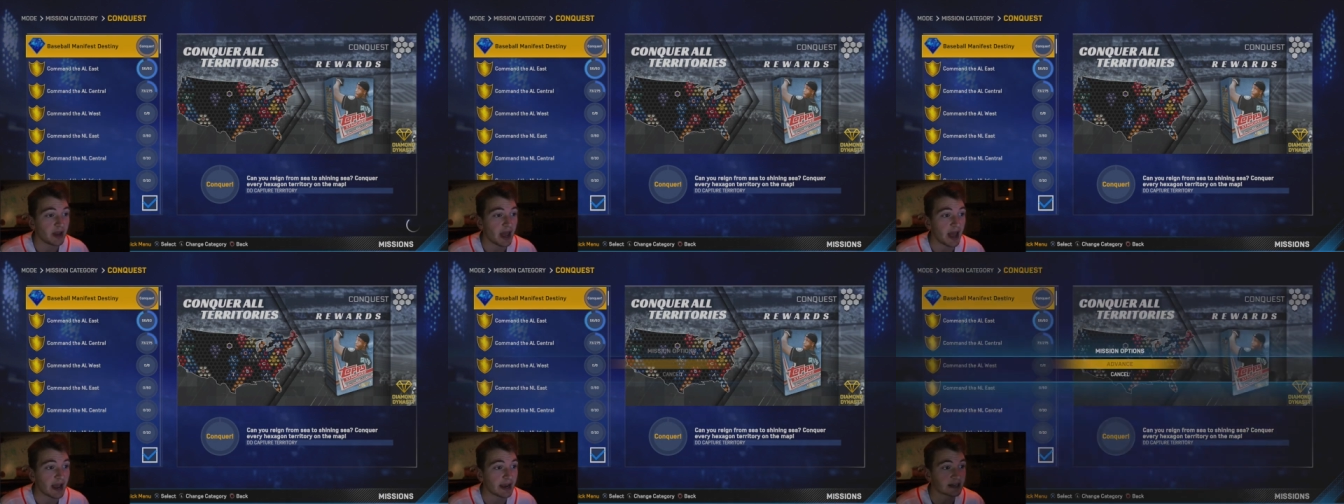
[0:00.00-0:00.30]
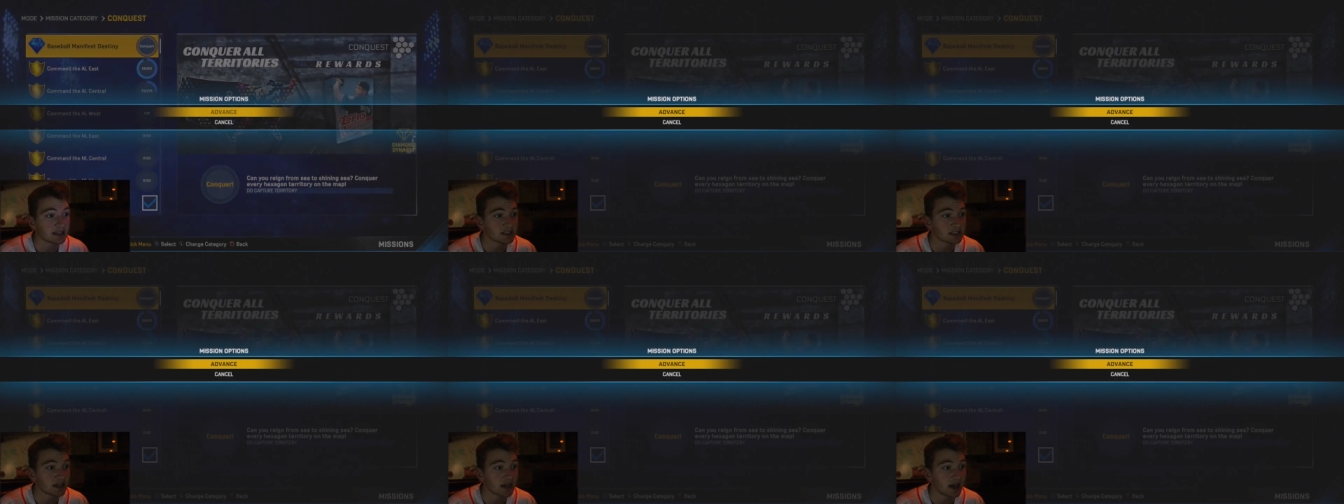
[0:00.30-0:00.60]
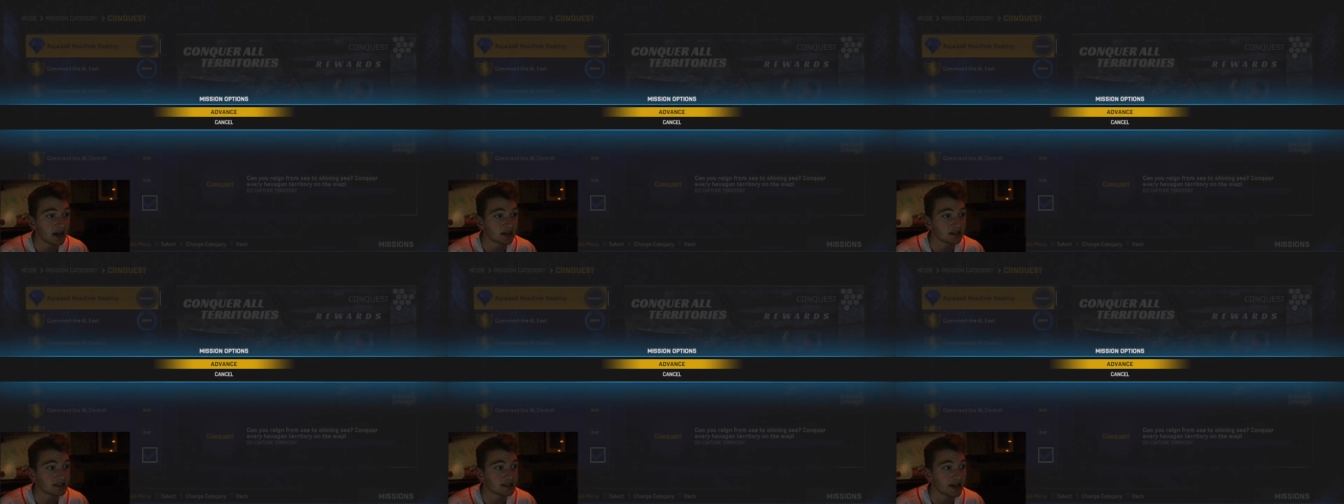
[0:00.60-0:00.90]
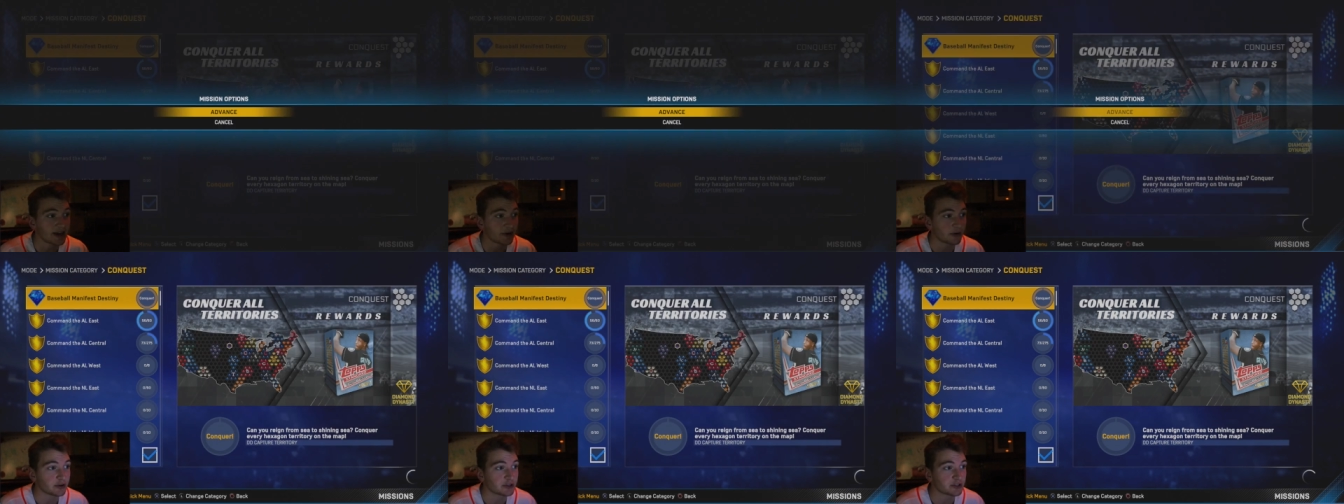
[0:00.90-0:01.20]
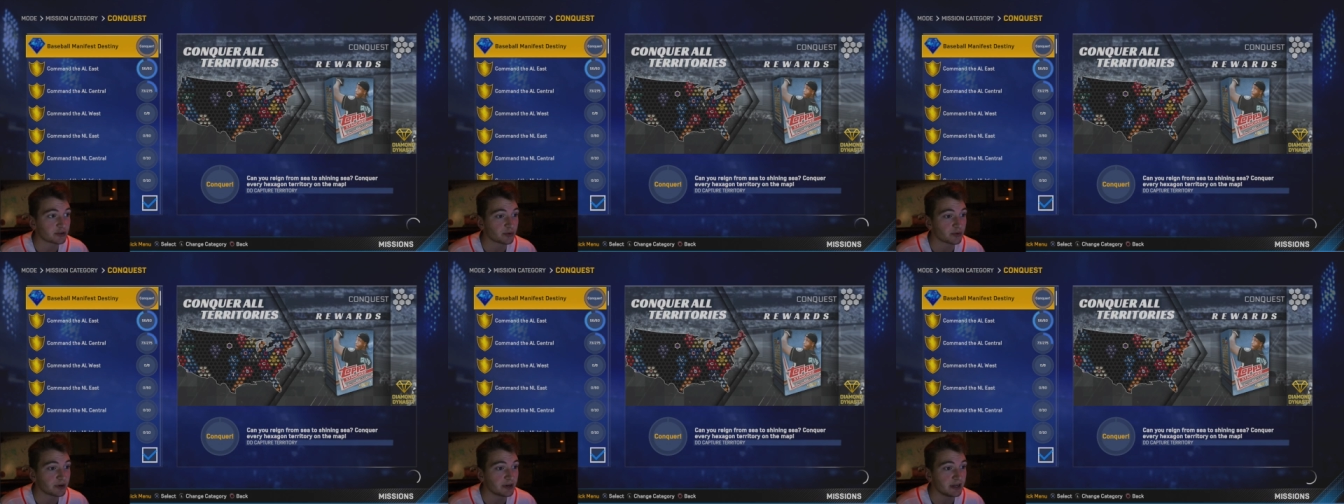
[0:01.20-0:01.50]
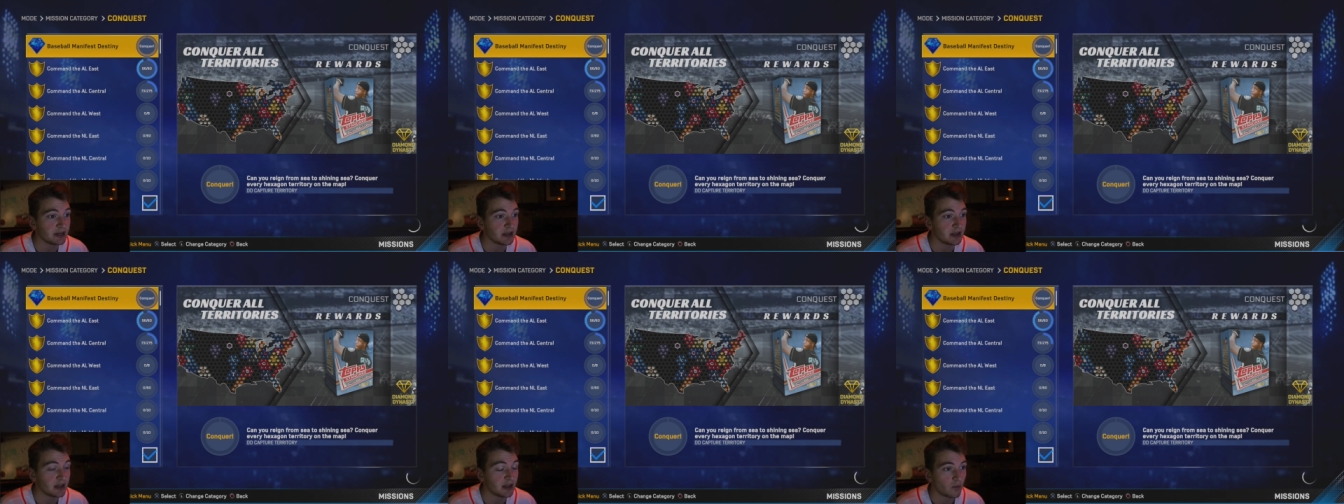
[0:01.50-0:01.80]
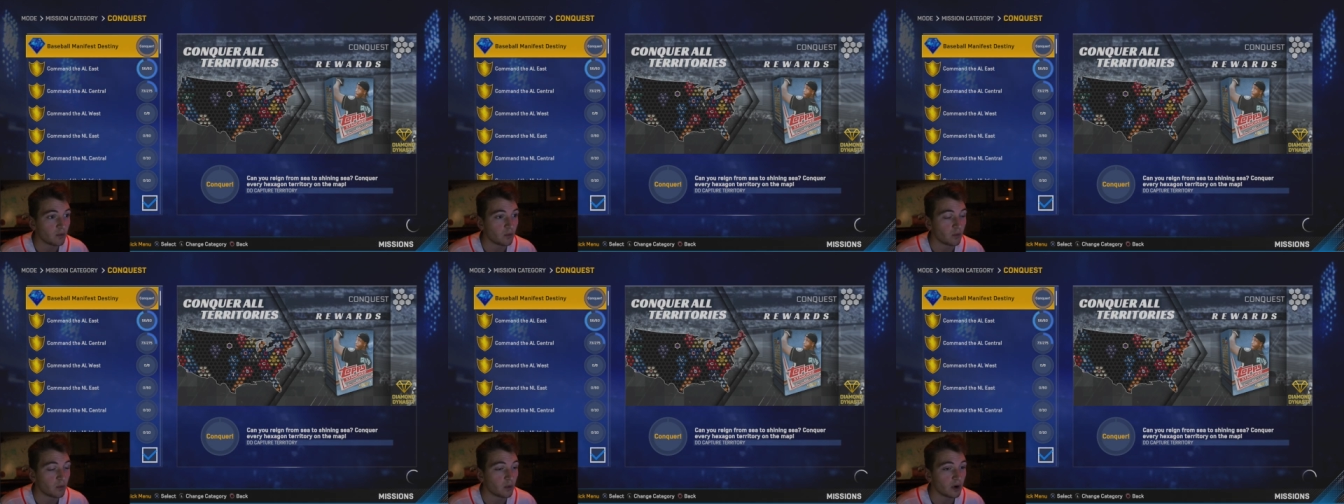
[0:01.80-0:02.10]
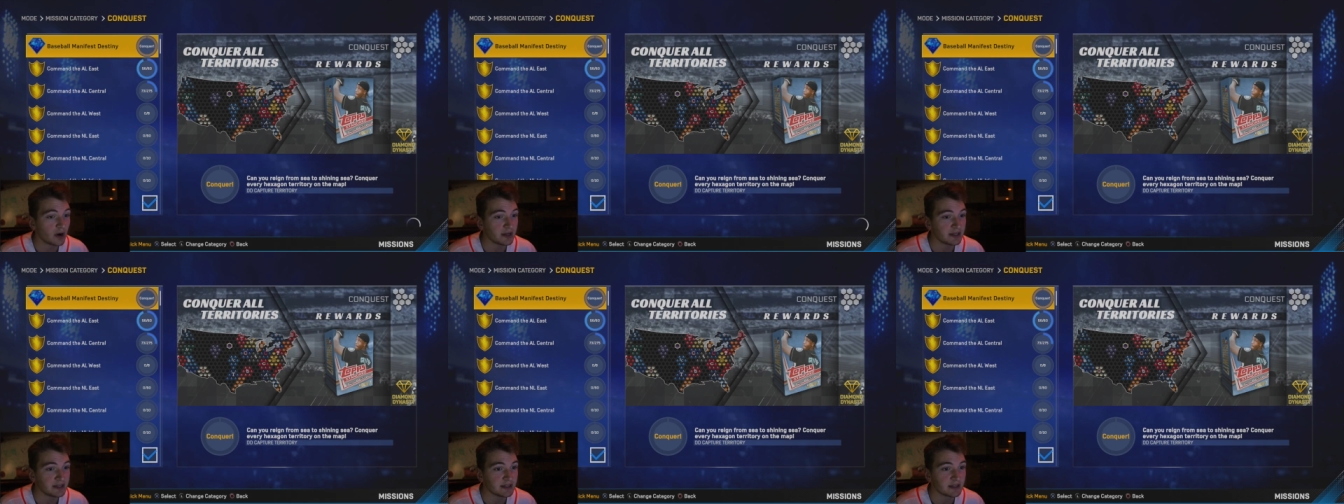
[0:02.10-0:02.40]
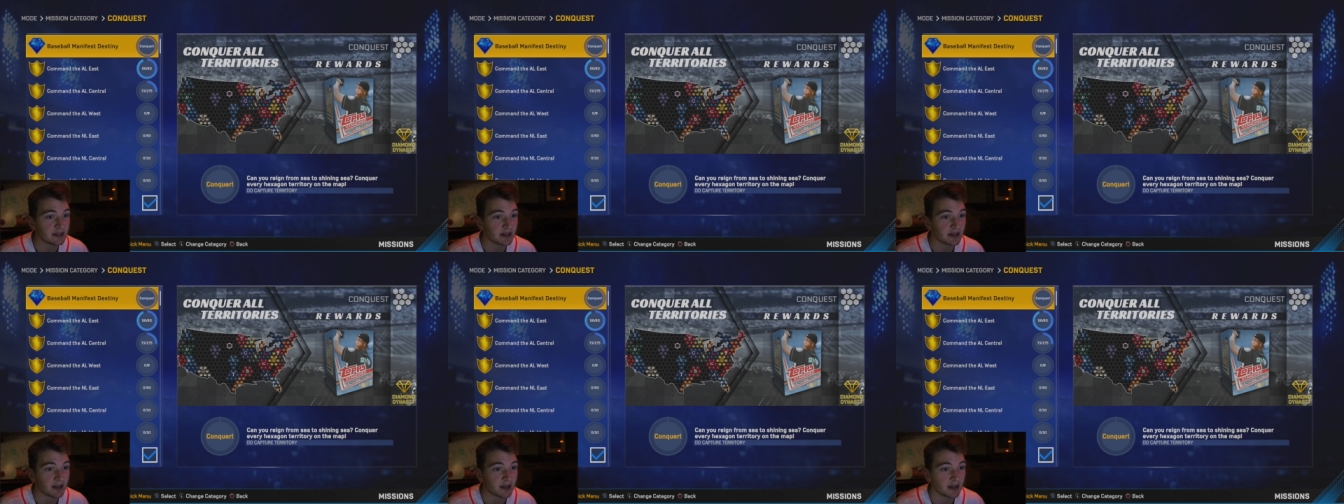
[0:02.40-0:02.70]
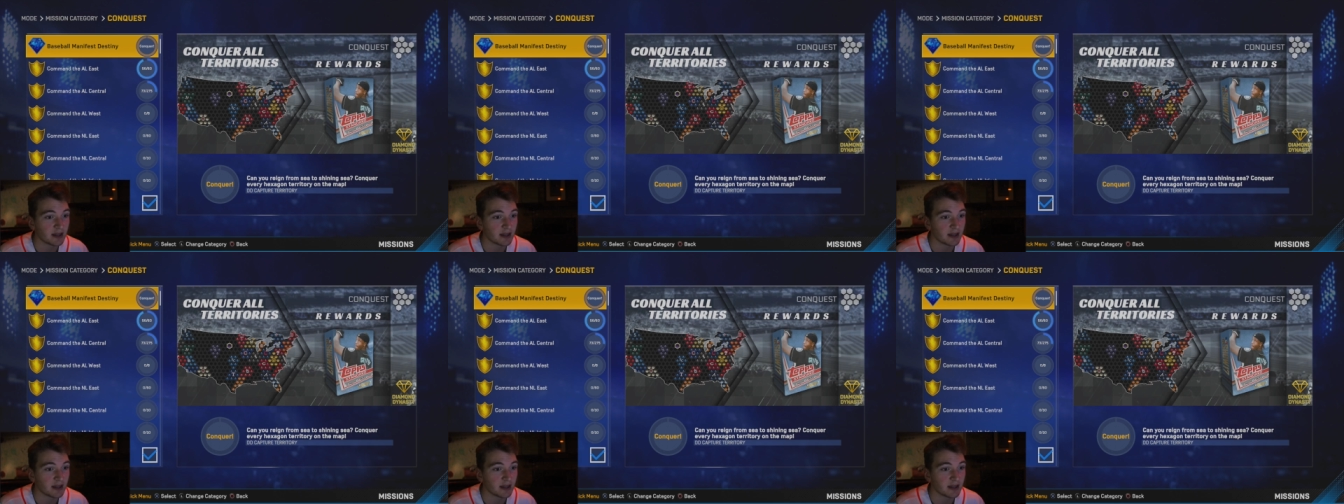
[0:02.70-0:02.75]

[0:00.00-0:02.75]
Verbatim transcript: hexagon territory? What?